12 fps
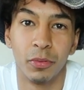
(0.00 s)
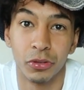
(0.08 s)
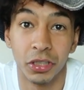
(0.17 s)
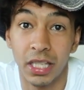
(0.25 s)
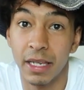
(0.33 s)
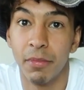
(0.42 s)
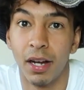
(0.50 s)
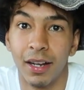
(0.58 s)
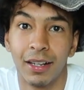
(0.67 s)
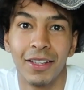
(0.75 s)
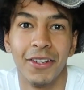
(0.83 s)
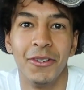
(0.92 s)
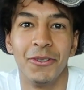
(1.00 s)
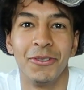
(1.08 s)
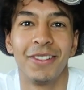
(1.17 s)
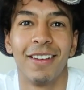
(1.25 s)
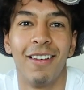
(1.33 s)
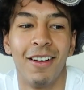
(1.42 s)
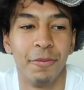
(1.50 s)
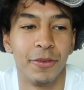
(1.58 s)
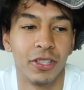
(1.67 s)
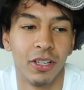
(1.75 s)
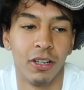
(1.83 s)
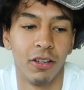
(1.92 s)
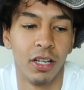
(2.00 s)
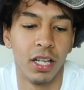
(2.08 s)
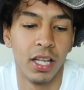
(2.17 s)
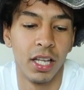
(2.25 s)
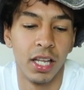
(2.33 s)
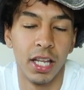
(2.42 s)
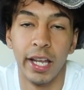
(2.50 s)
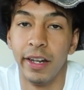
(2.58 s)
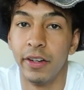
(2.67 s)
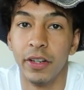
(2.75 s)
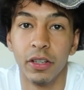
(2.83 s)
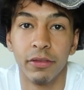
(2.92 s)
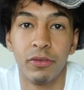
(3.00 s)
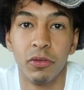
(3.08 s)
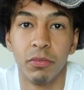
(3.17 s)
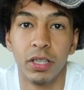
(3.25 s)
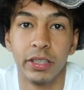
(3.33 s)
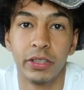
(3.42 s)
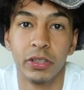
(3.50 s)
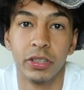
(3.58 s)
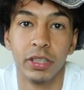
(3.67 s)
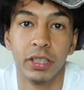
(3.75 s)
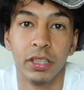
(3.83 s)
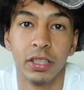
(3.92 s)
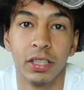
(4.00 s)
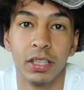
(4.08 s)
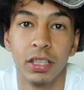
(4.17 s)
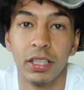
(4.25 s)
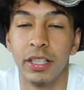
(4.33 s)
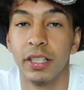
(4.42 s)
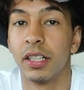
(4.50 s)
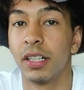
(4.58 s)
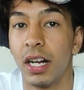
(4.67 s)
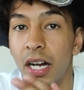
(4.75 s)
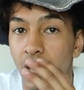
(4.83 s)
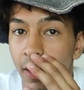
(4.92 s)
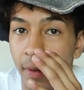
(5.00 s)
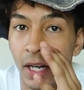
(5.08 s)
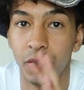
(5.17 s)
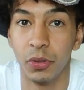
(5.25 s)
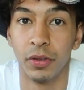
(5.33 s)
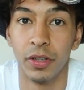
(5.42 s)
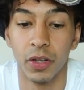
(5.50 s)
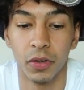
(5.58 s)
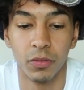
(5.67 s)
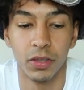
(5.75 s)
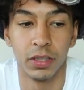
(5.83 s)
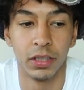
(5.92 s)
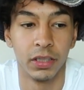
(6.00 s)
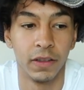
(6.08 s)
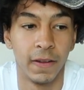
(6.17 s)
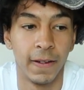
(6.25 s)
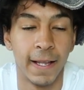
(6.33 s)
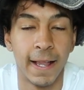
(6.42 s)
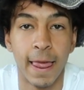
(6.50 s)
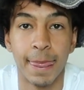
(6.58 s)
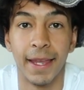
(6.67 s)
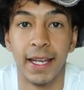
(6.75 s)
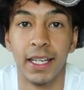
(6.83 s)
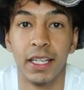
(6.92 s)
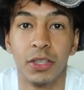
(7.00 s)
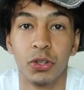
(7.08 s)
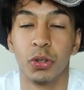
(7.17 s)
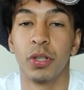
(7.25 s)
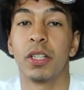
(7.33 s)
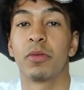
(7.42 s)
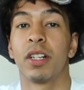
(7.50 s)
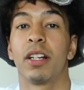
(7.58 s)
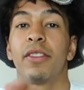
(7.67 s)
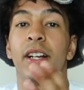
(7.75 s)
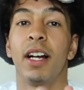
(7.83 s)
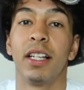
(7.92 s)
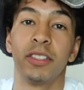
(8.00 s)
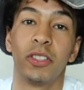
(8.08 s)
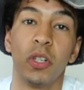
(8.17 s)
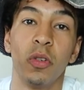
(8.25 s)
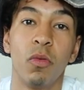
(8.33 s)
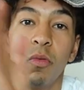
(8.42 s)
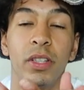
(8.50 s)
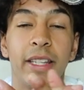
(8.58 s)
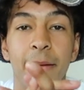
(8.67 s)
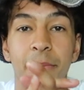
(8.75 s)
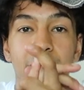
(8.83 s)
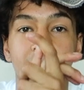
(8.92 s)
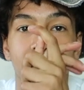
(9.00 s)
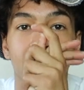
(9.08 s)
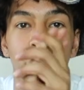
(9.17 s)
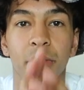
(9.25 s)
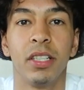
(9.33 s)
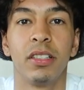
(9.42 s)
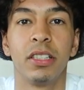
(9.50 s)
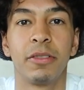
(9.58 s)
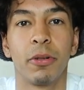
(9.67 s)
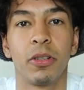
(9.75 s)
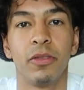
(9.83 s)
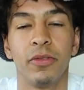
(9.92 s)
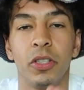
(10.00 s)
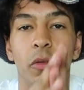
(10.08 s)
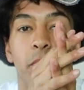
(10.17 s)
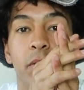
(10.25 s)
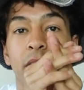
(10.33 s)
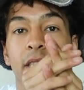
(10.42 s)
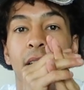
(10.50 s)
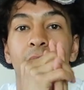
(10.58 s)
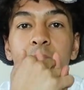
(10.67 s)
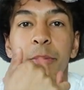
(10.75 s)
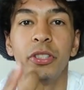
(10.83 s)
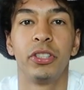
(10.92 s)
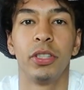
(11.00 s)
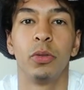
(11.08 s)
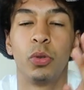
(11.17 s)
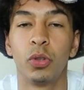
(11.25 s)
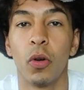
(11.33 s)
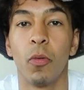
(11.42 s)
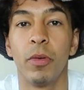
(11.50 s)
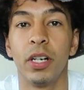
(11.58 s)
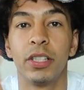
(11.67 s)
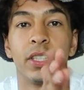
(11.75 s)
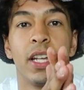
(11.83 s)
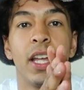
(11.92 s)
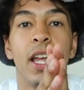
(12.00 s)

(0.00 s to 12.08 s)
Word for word: I'm gonna keep buying clothes. Um, so in another few months or year, um, I'll do another one and show you guys what I've gotten. So with that being said, if you made it to this part of the video, please, I appreciate you so much.